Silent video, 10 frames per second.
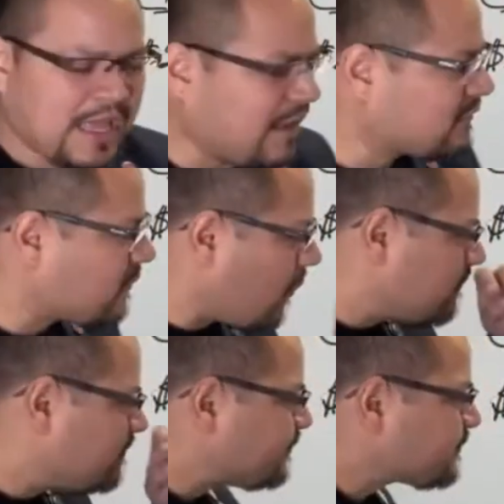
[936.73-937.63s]
And
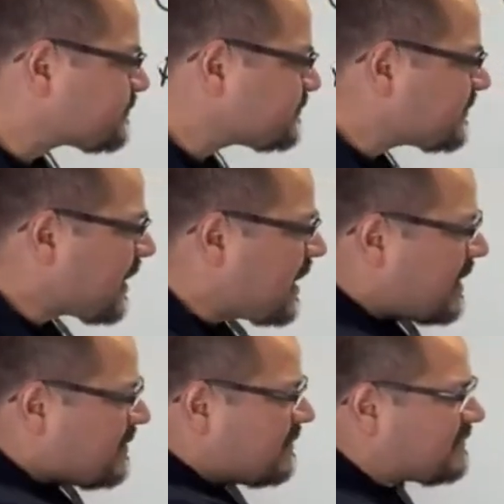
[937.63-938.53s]
so
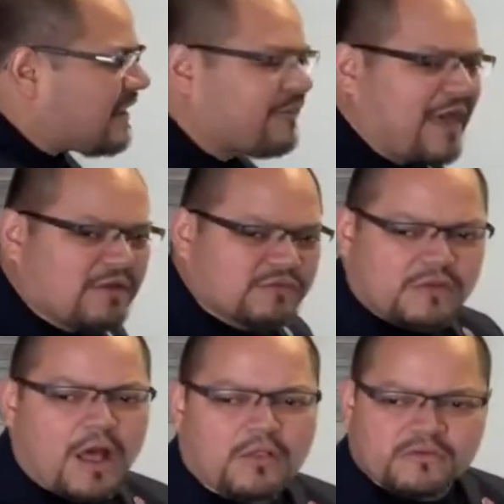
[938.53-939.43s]
this $10,000